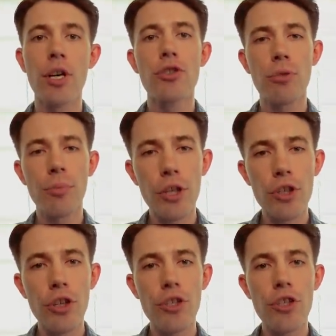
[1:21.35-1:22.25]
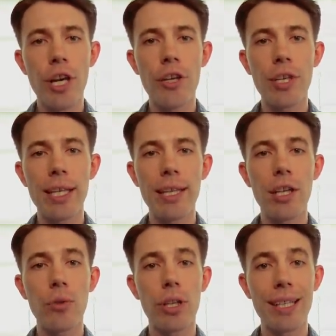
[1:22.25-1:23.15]
so make sure you check your
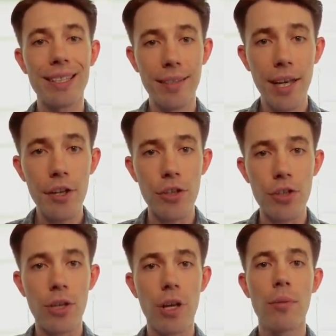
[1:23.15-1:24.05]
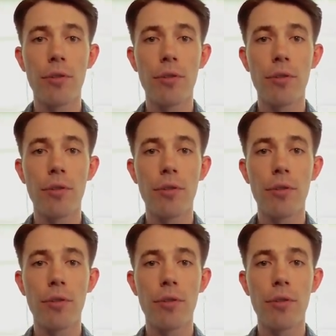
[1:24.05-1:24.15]
e-liquid containers